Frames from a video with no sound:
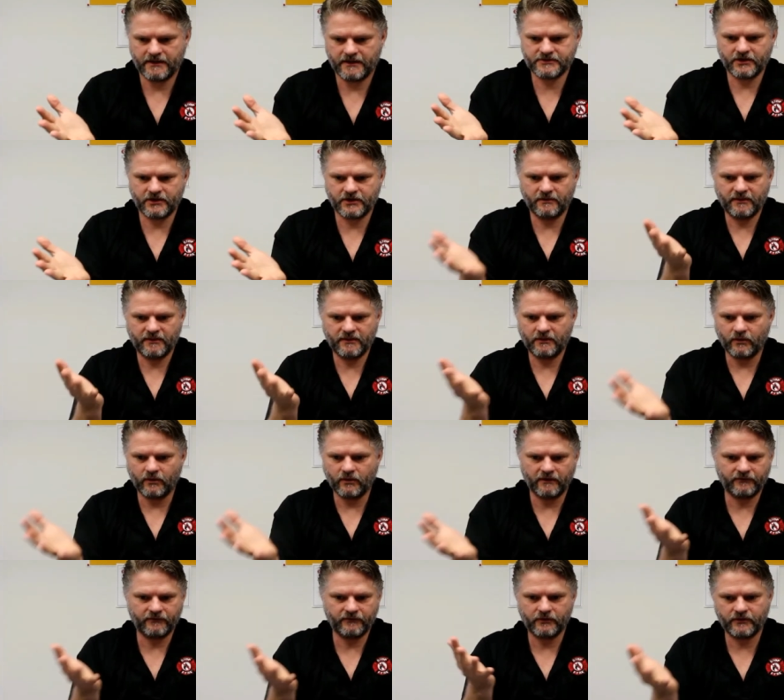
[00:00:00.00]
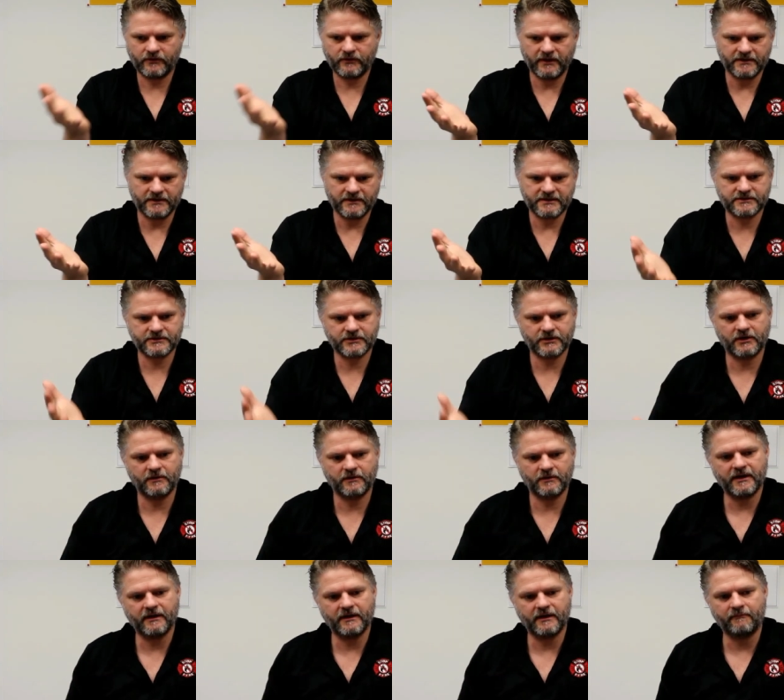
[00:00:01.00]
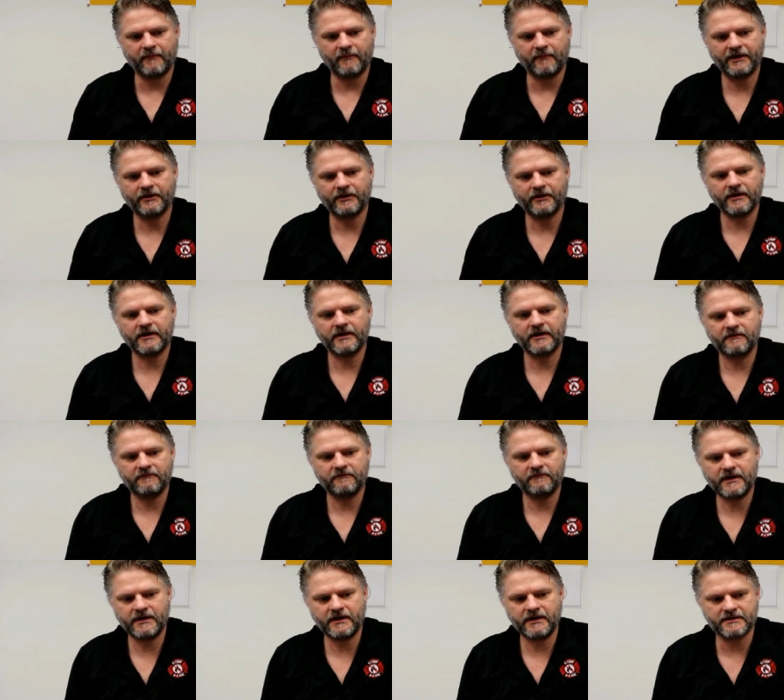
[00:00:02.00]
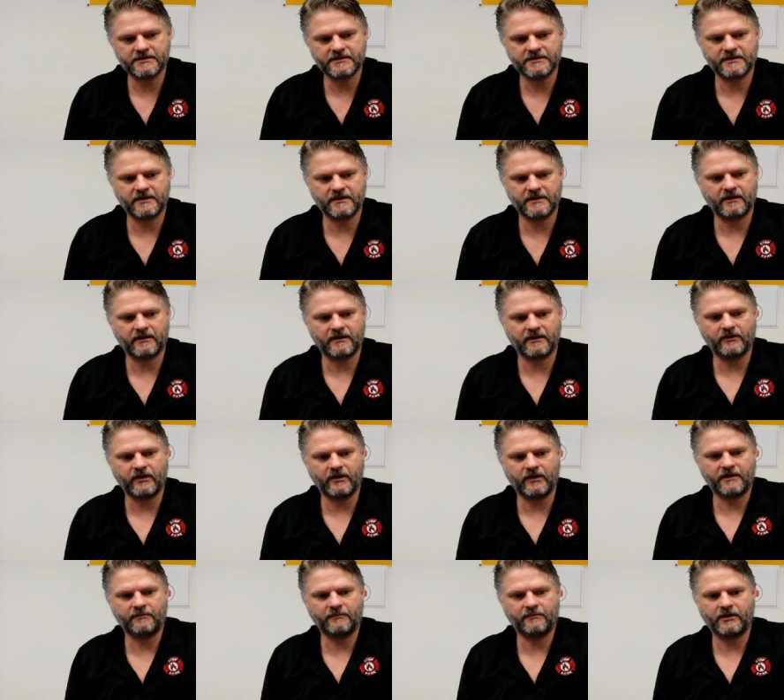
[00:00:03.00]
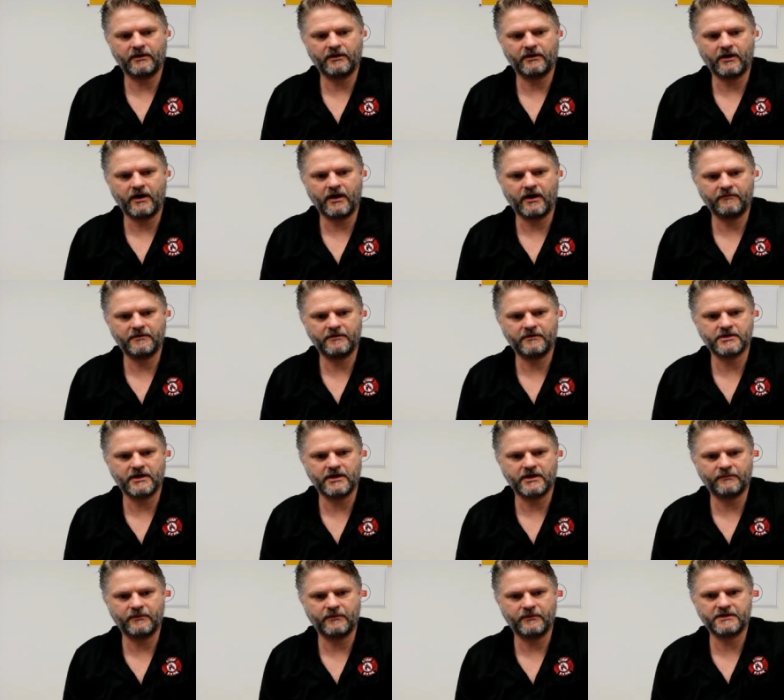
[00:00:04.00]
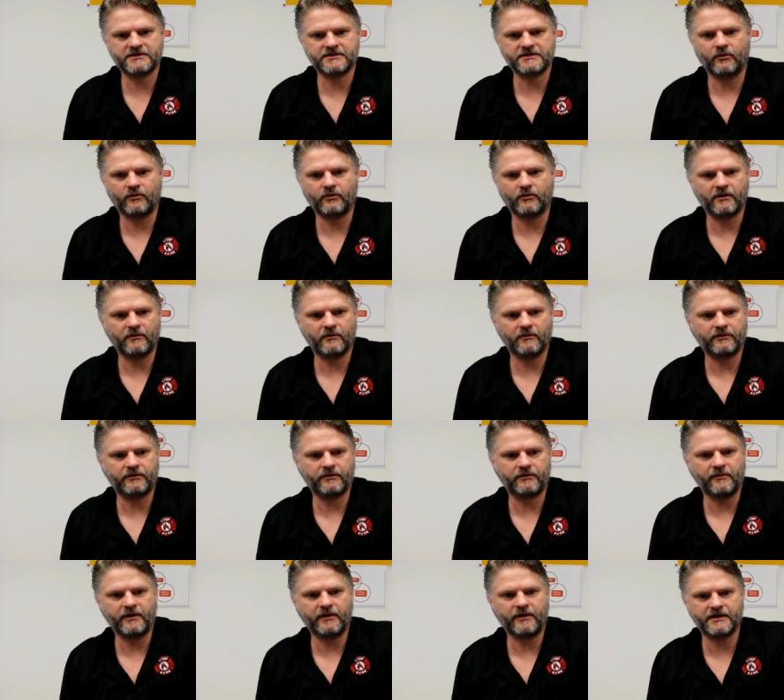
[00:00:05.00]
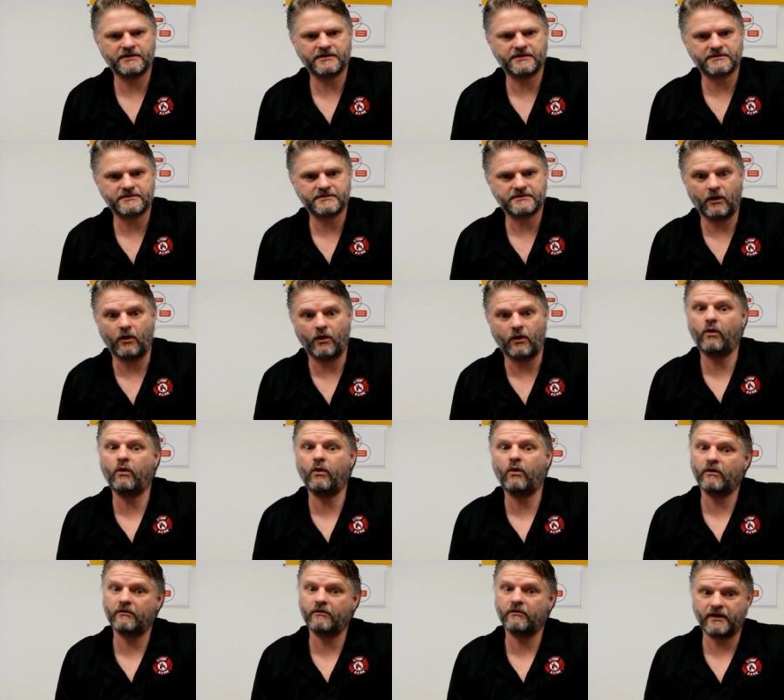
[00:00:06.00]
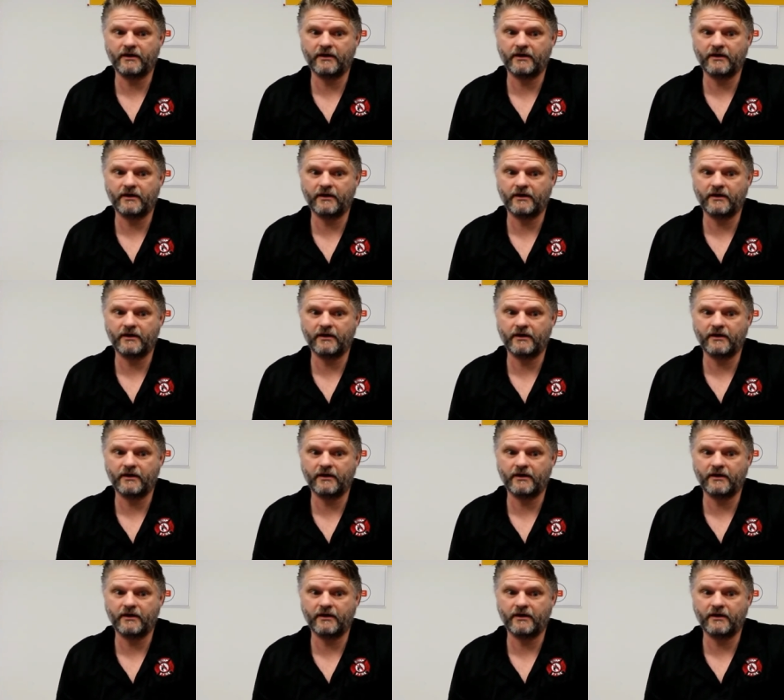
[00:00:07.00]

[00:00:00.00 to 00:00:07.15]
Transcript: It's going to be one of two things. It's going to be a minor inconvenience that they can talk about in the coffee shop the next morning with their buddies and say, oh,